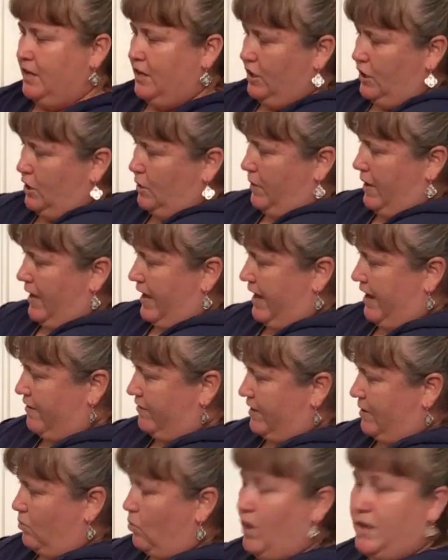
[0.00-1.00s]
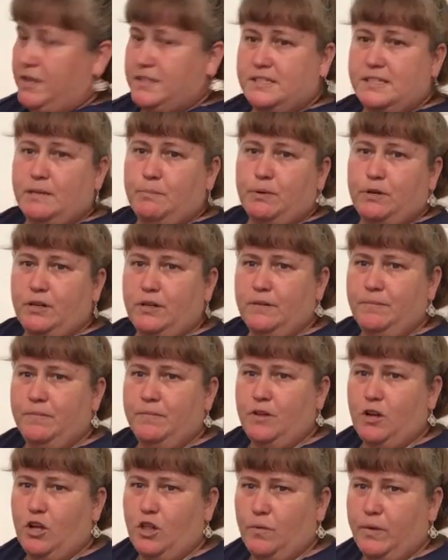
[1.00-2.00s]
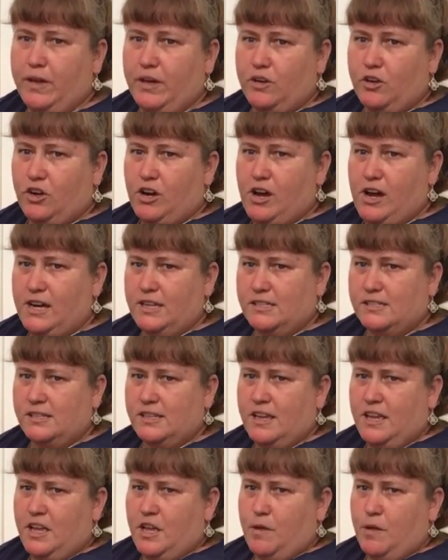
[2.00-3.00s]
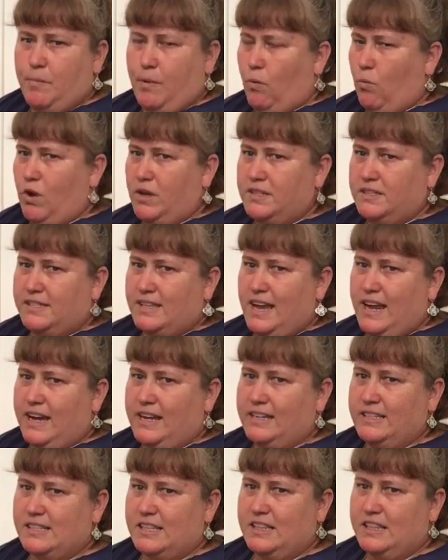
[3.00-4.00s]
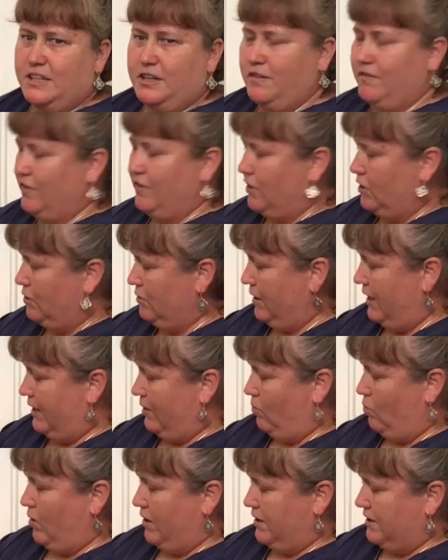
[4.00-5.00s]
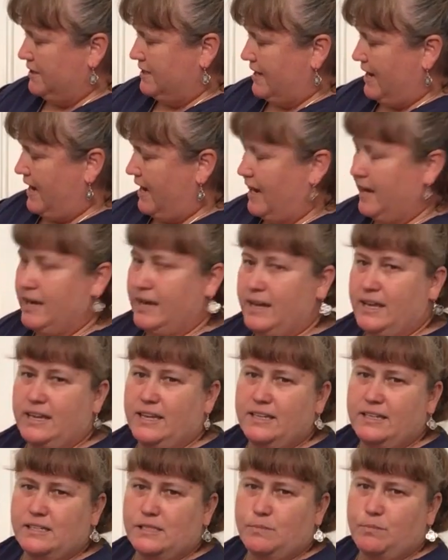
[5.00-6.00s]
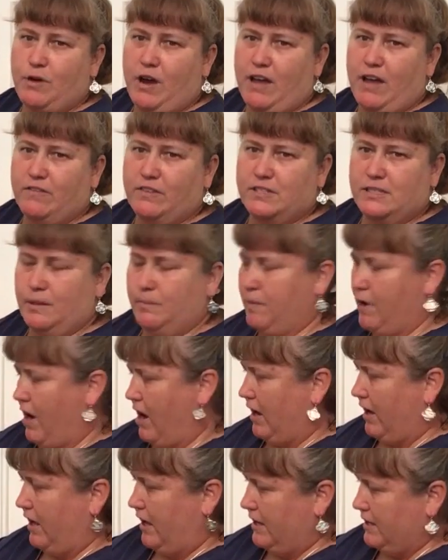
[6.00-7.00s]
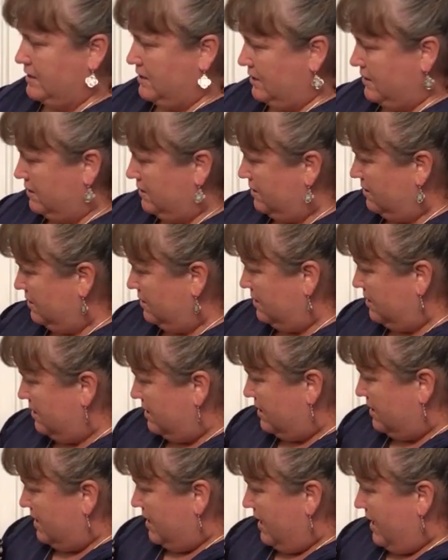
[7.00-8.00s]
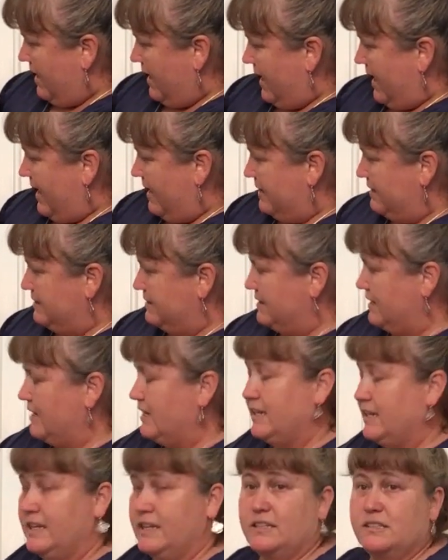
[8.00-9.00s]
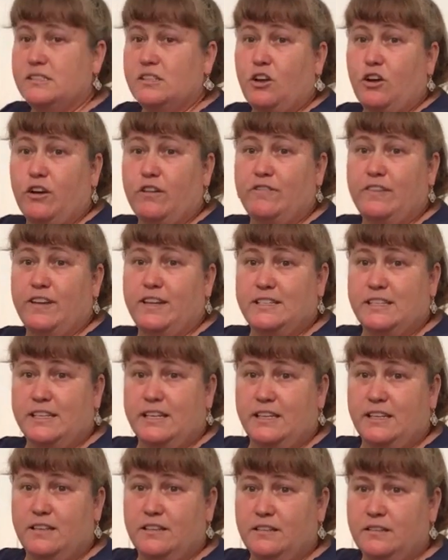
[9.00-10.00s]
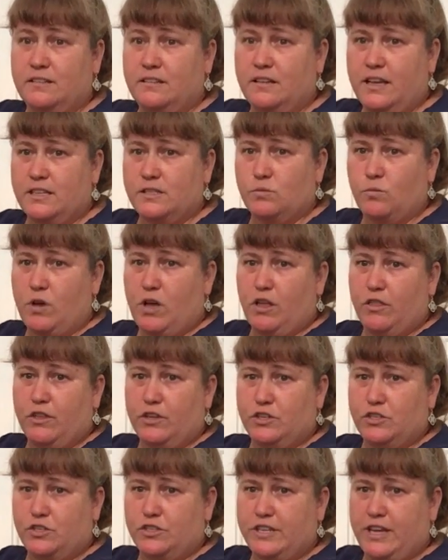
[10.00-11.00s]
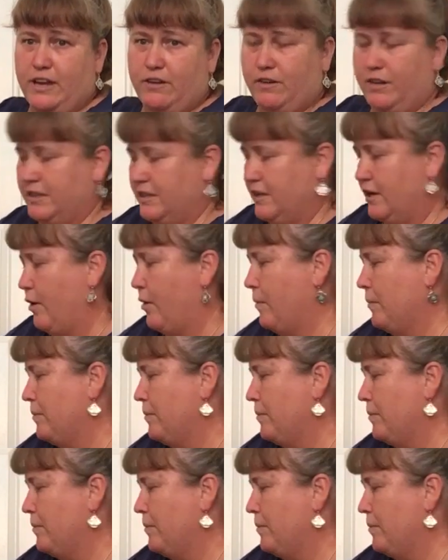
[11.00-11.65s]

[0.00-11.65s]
you have one zipper all the way across, but one side is clear view and one side is privacy pocket. And it is RFID as well, there's your tag right there.